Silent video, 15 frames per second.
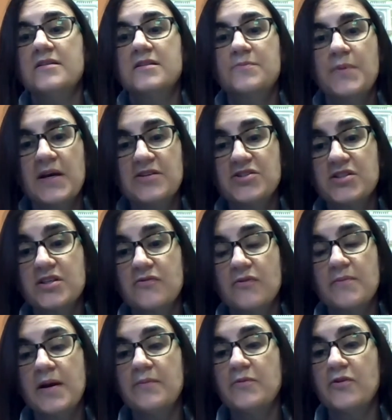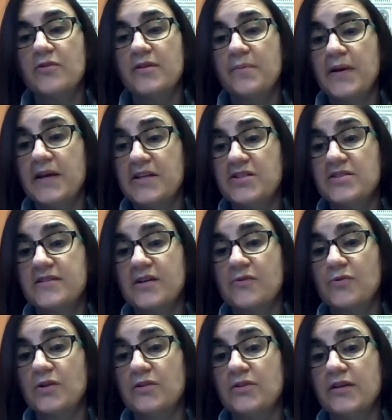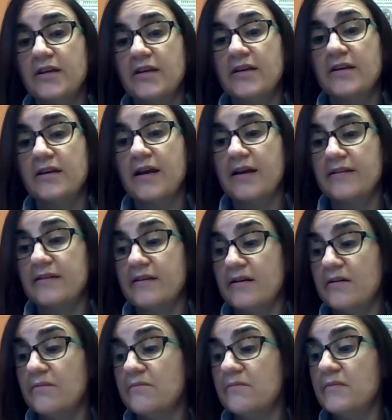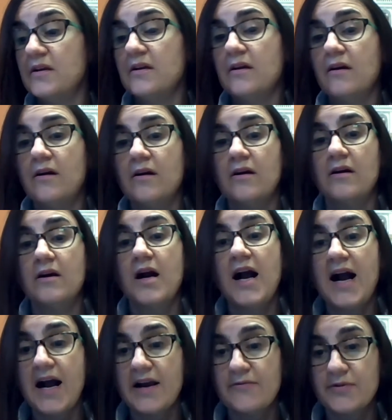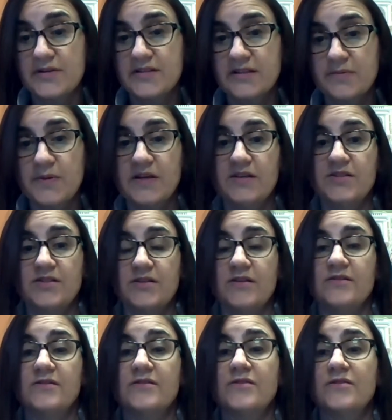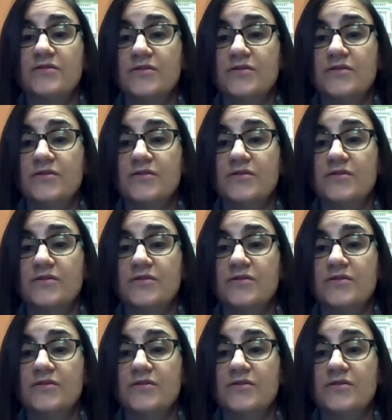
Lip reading: Especially remember, the patients that we're looking at them are high-risk patients,